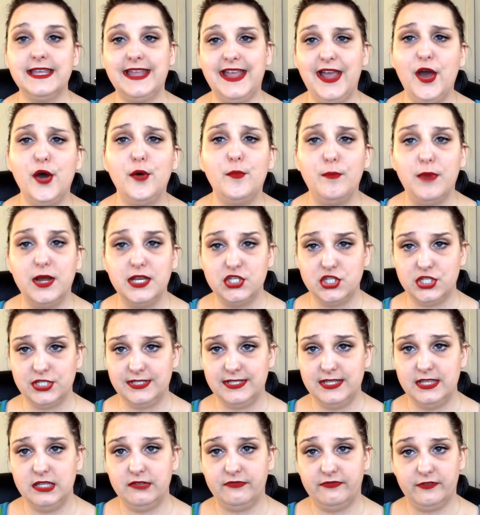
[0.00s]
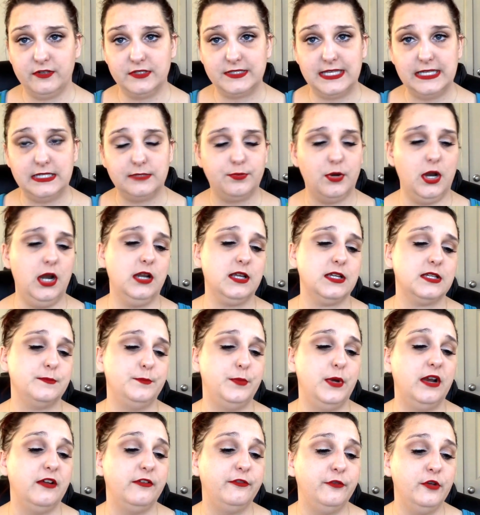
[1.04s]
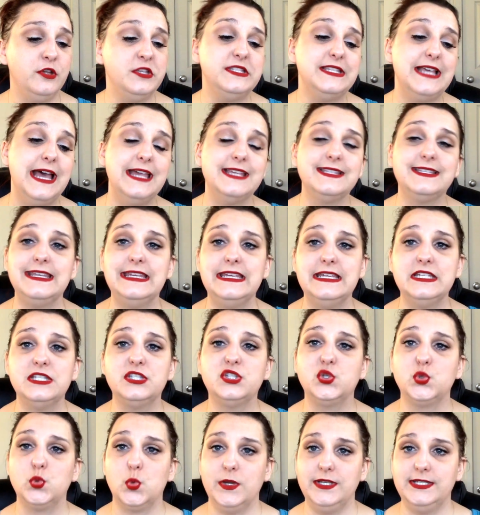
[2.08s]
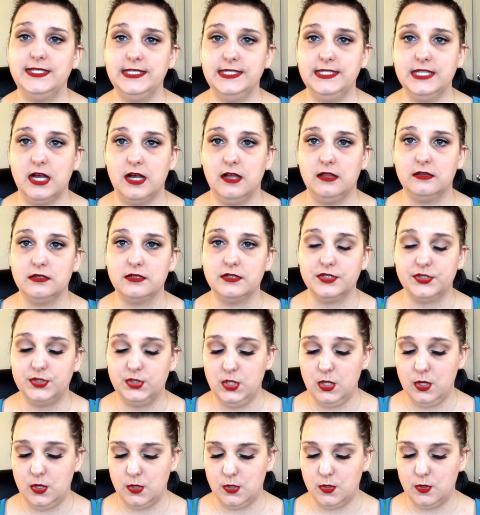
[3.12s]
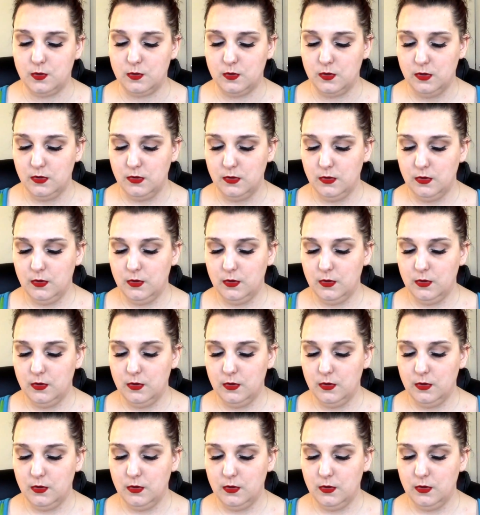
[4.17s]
how much is in the full size product, but a full size is $20, so